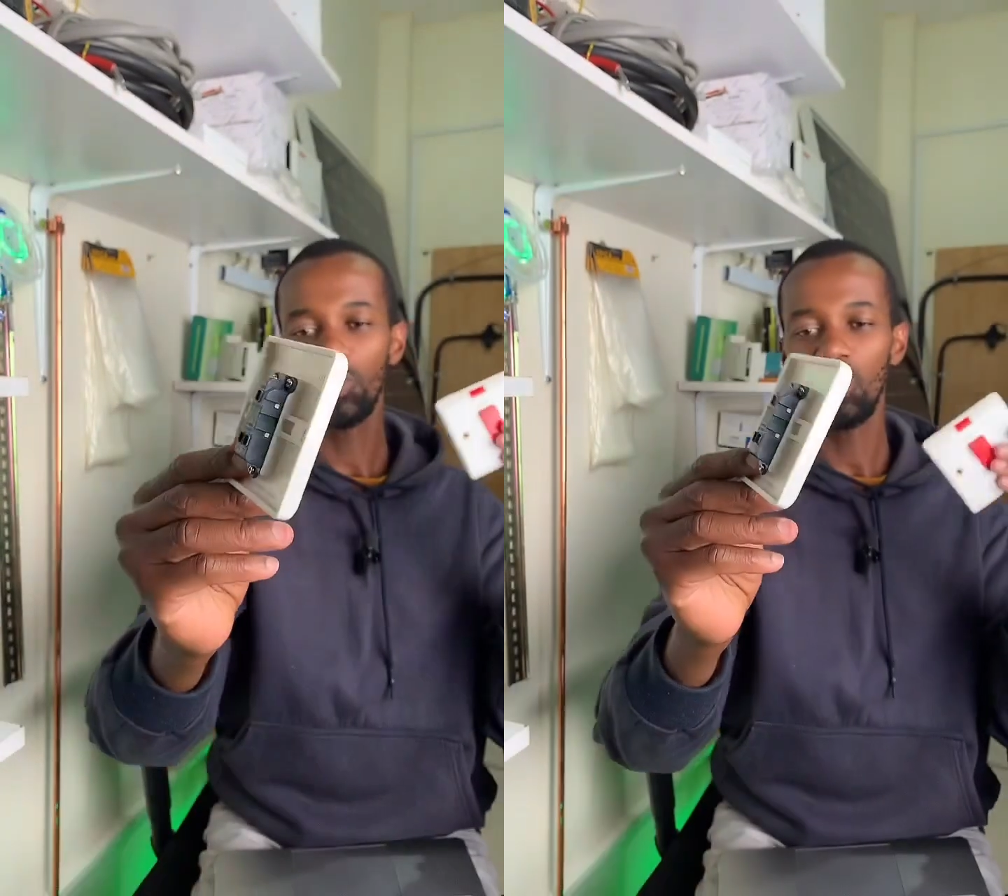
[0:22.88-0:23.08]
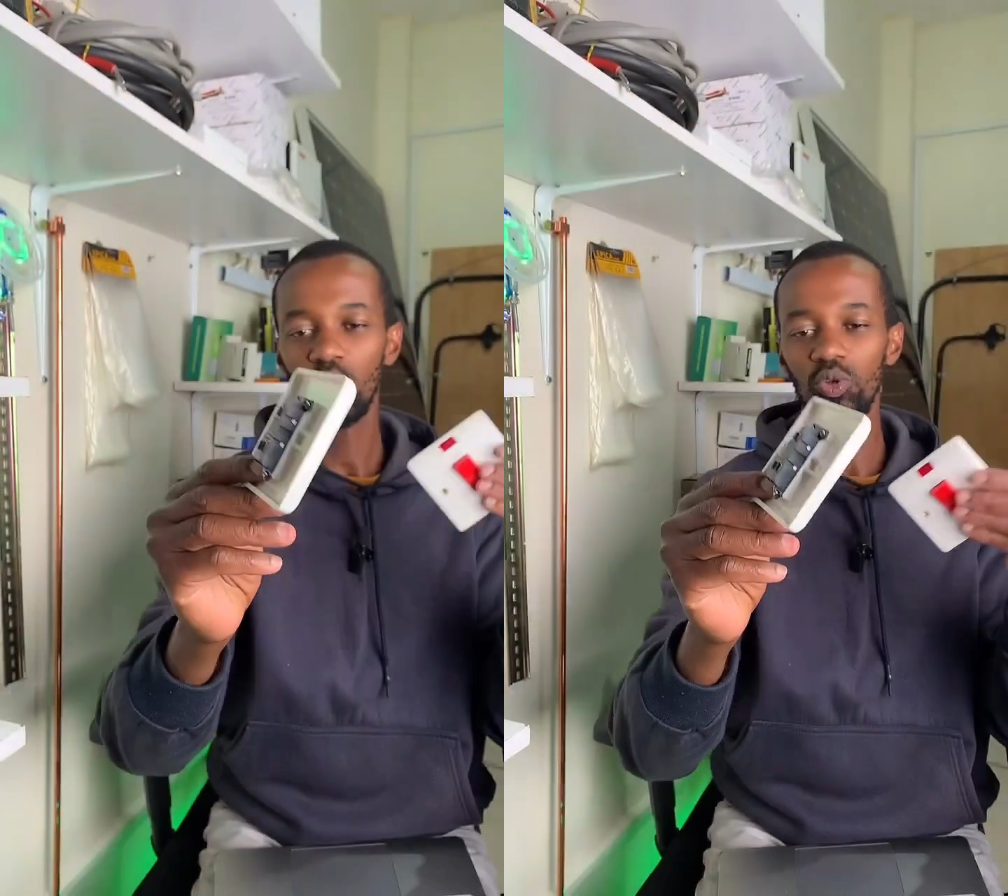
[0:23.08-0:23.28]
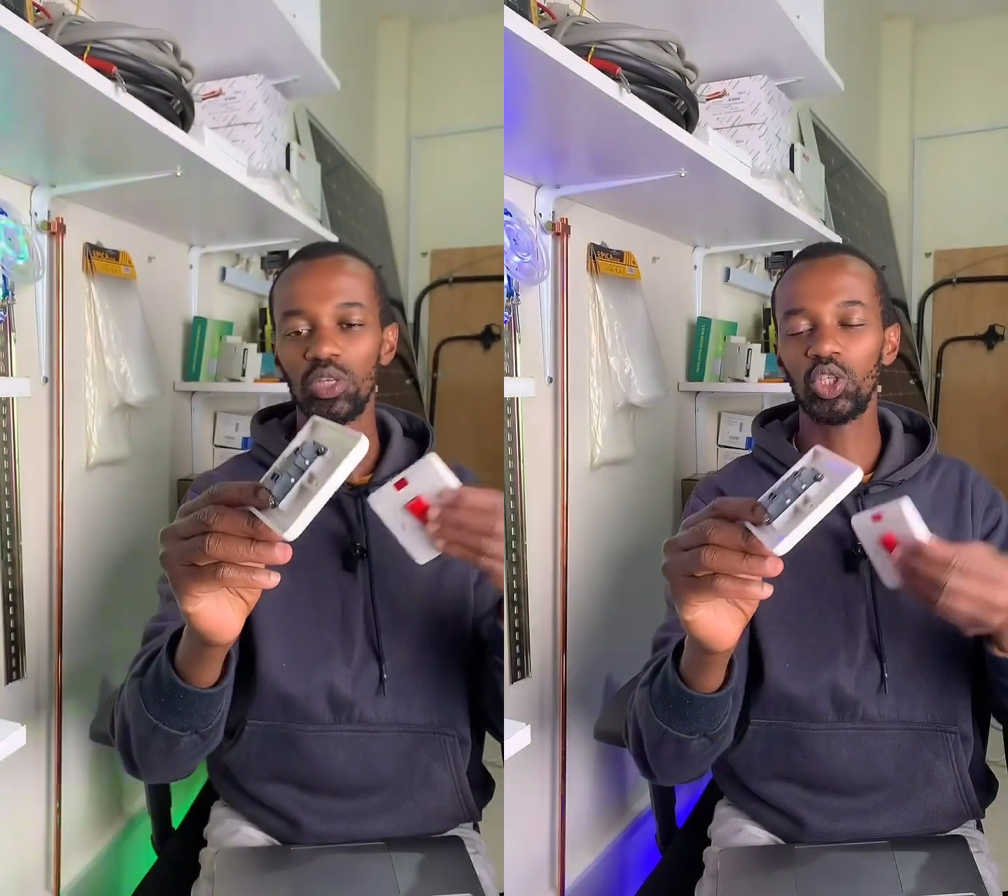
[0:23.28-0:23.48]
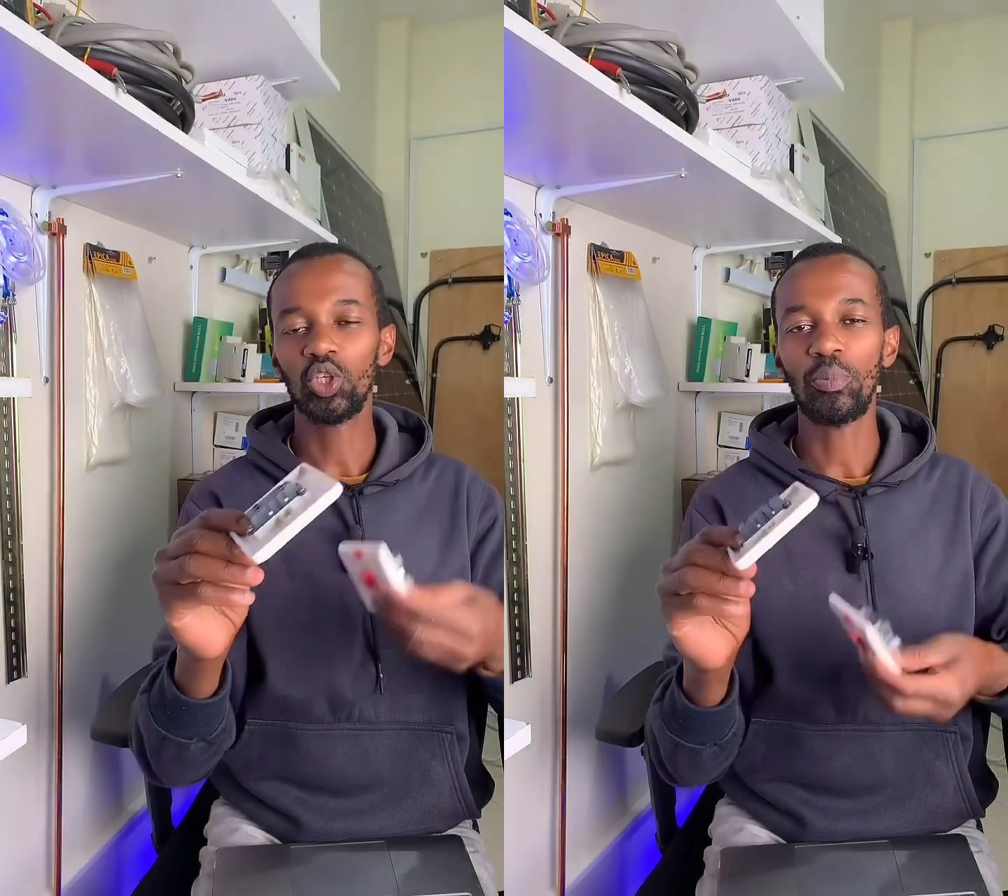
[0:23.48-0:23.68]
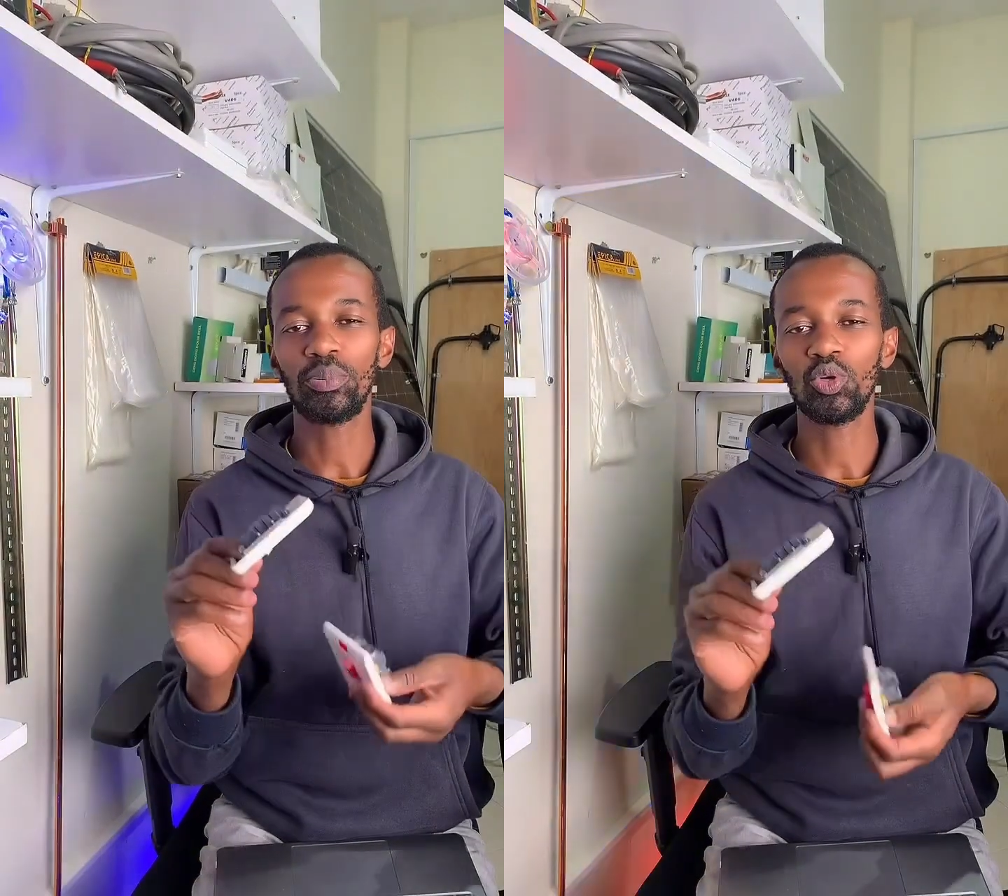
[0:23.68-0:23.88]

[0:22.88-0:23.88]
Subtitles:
when you go to the shop,